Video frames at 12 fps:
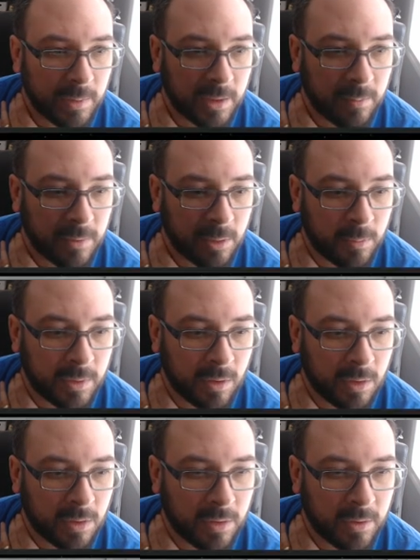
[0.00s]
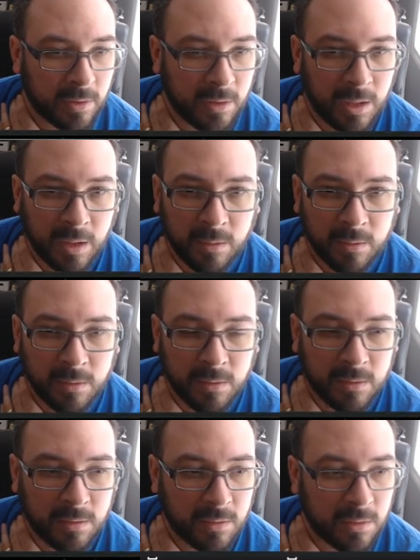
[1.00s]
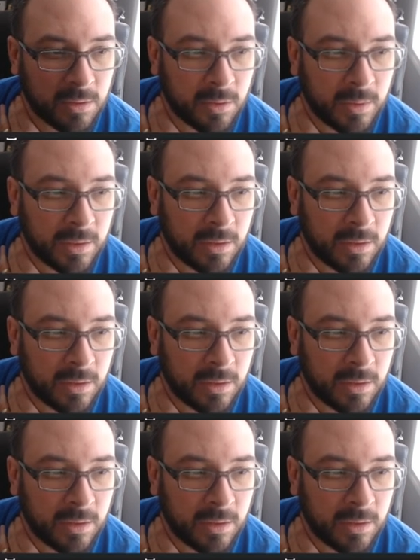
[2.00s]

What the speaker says: him a little bit harder? No. You know what?